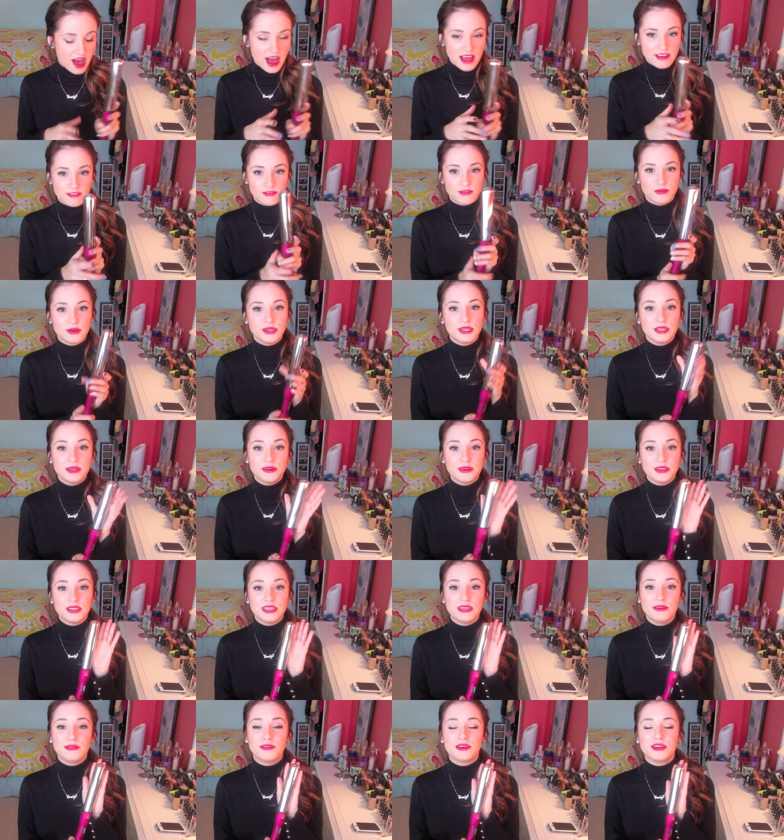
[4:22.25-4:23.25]
I've really,
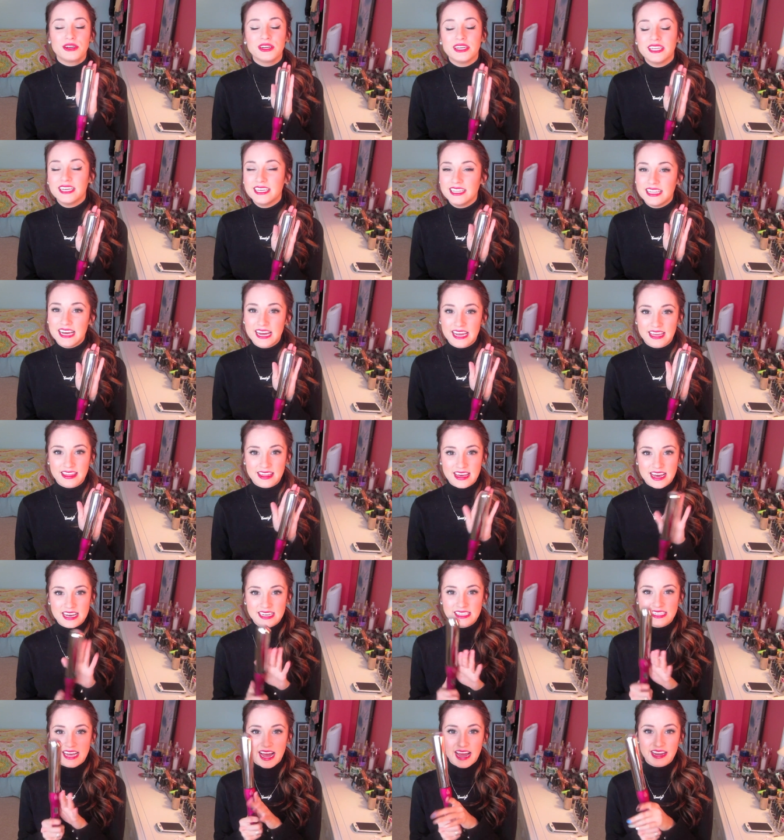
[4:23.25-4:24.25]
really, really liked
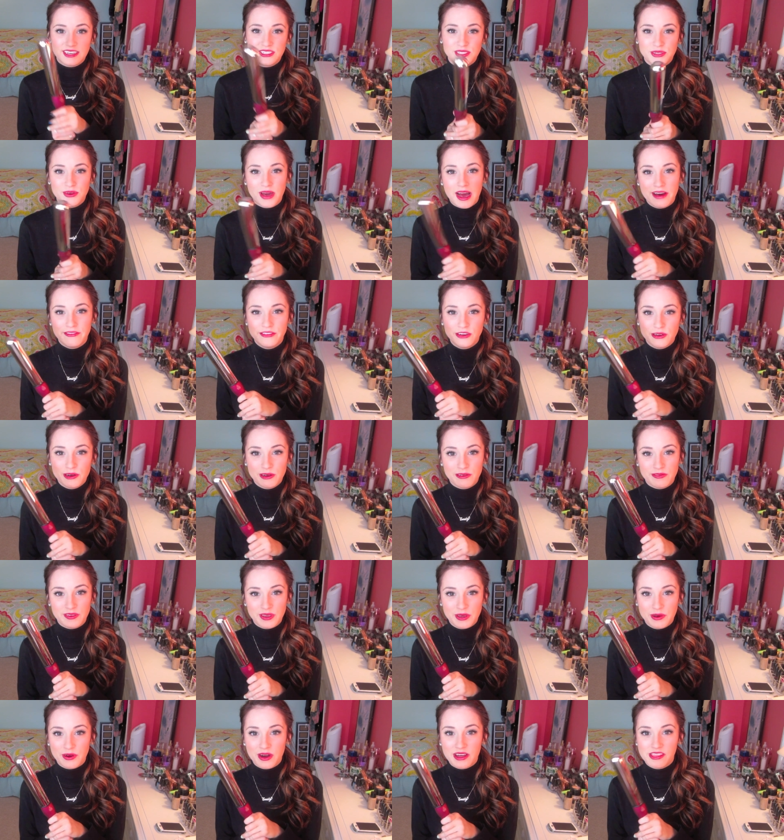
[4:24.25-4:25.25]
this. I do have a
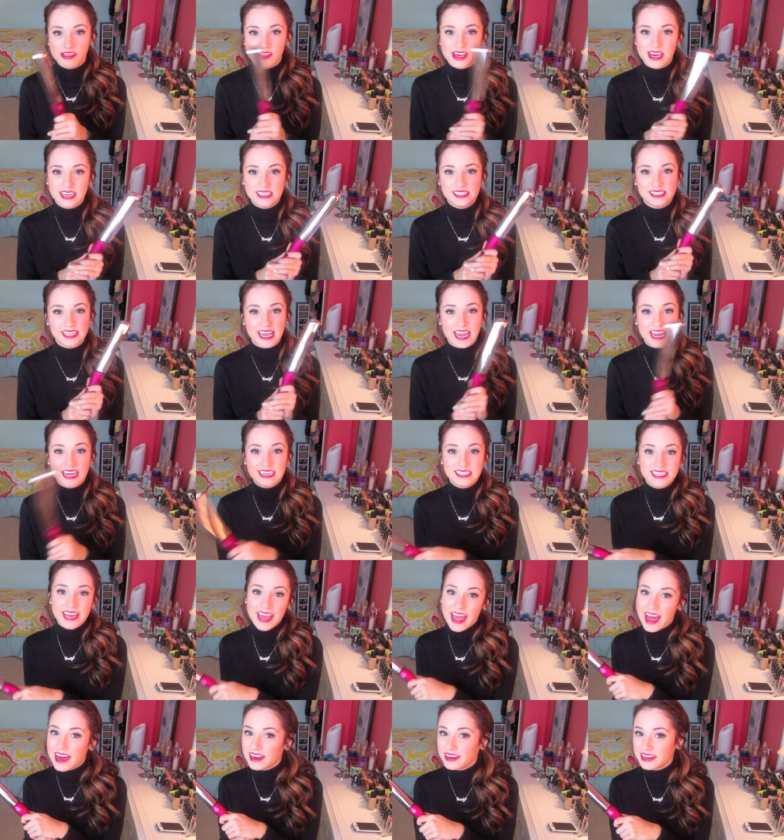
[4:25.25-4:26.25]
review on this and
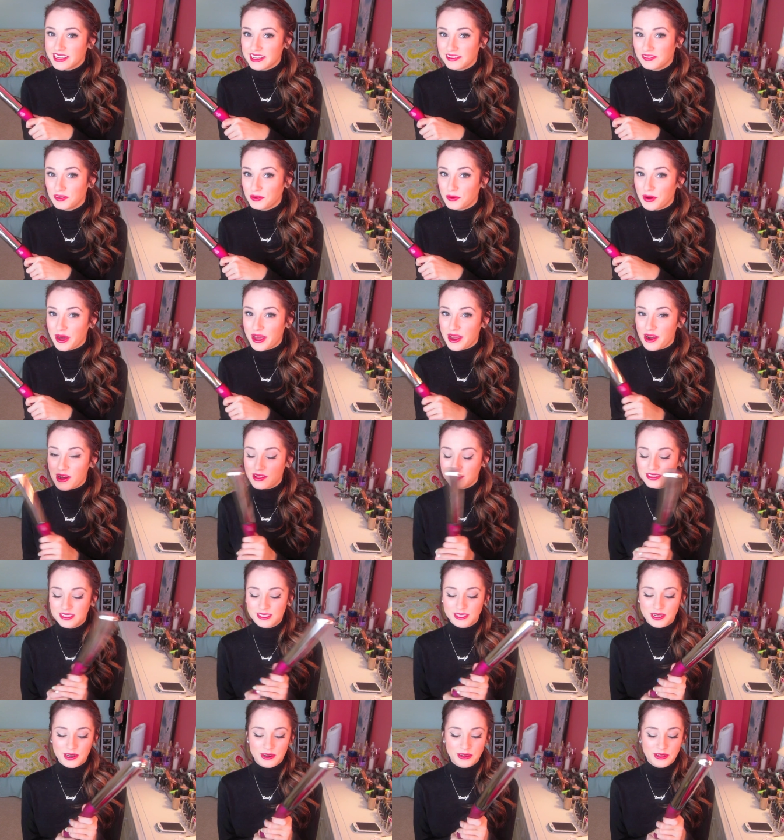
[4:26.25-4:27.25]
I had a giveaway on
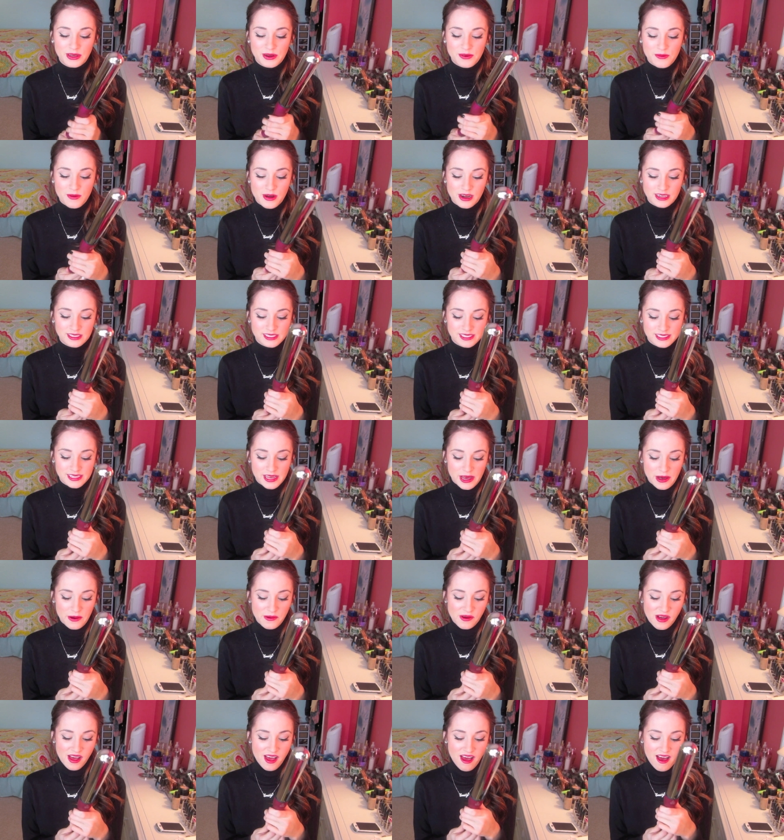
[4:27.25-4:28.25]
this curling wand.
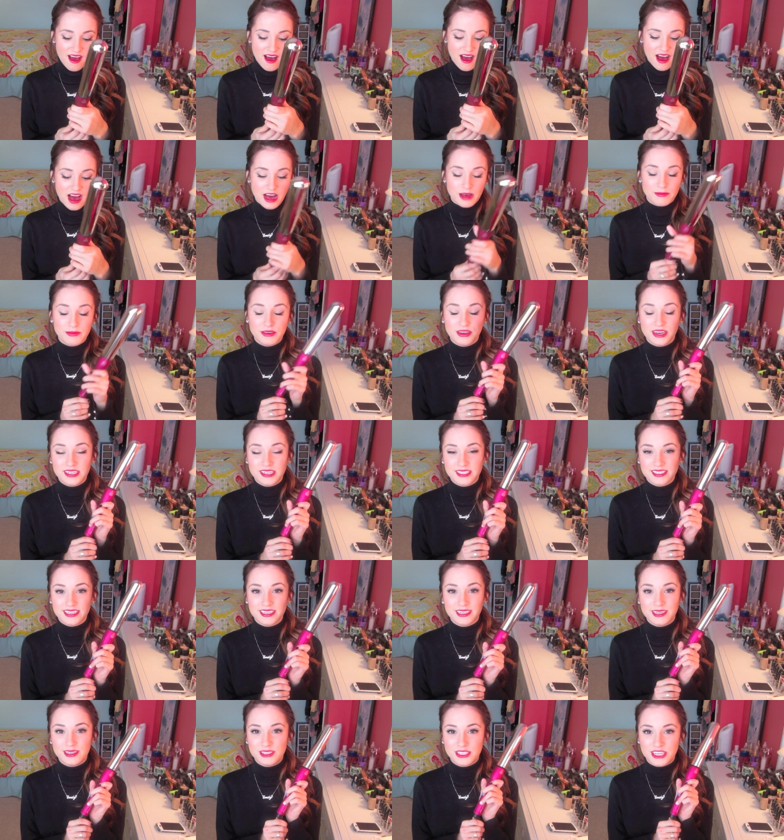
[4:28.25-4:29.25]
So um, um, you guys
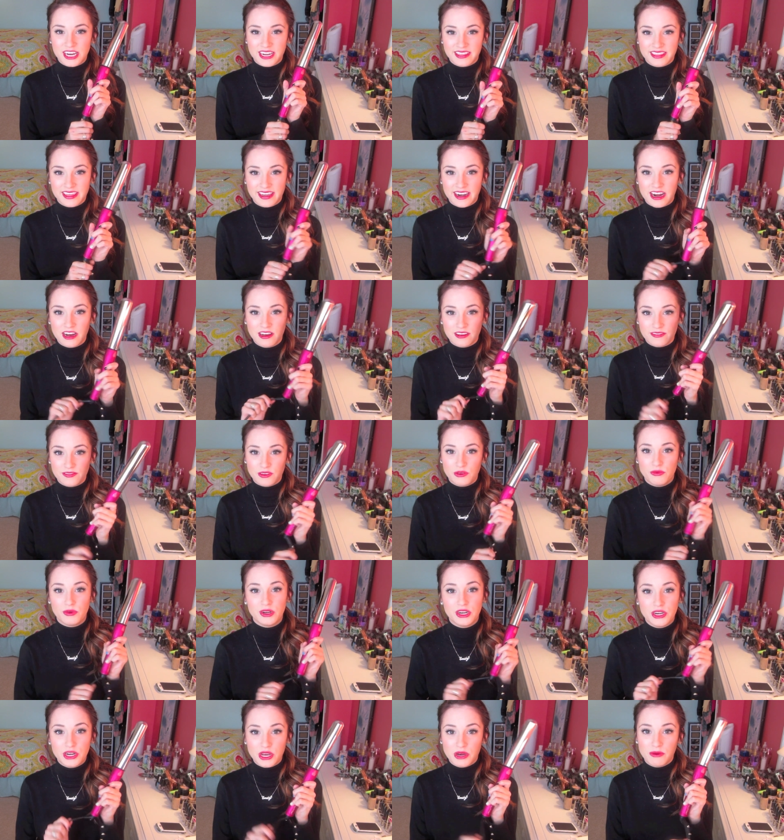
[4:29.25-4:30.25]
can go check that out if you
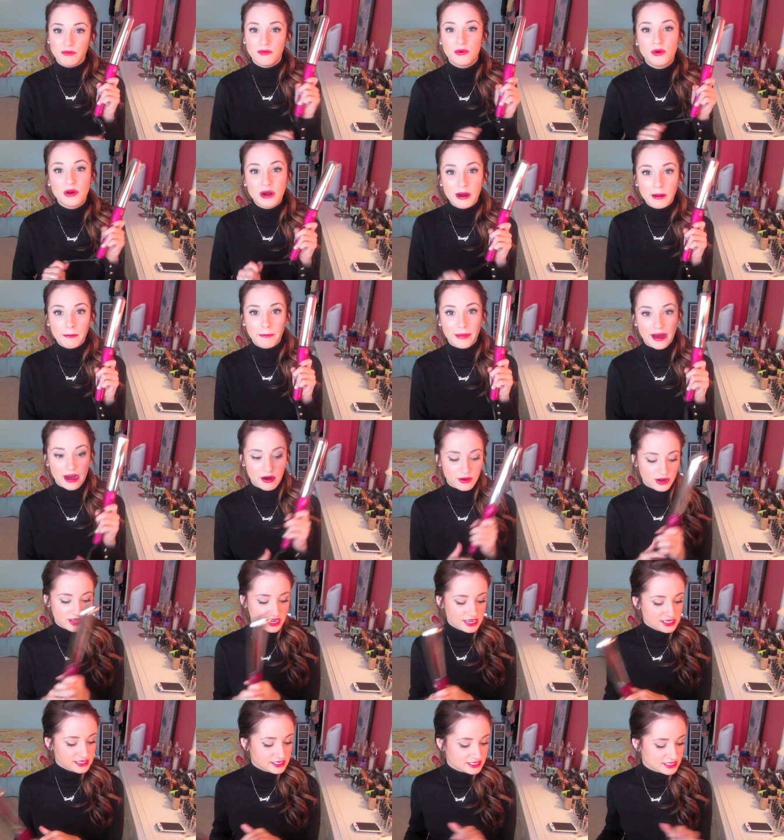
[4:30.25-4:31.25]
want to know more about
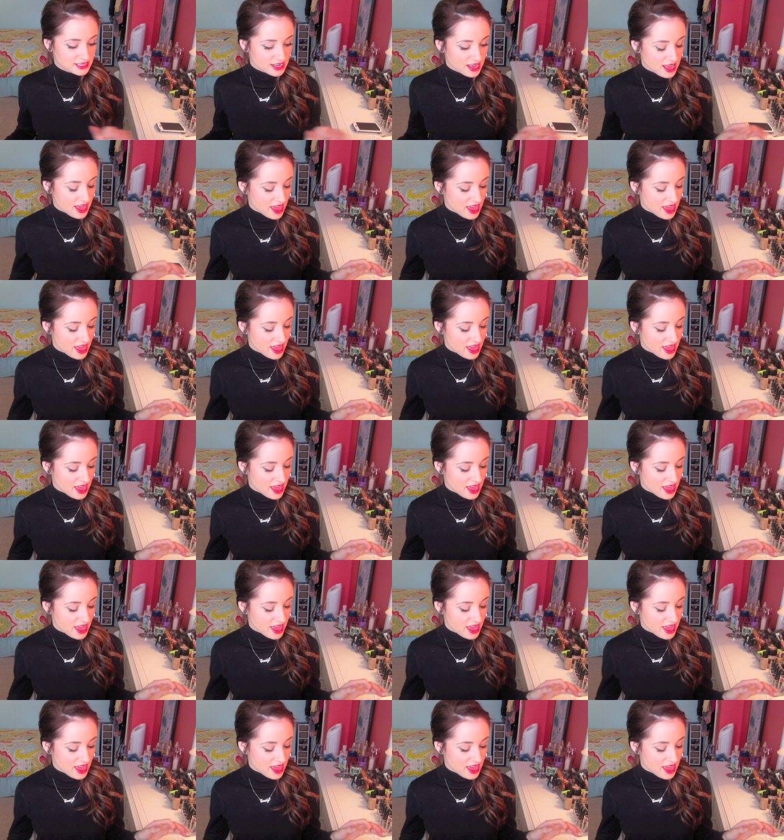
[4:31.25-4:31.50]
it.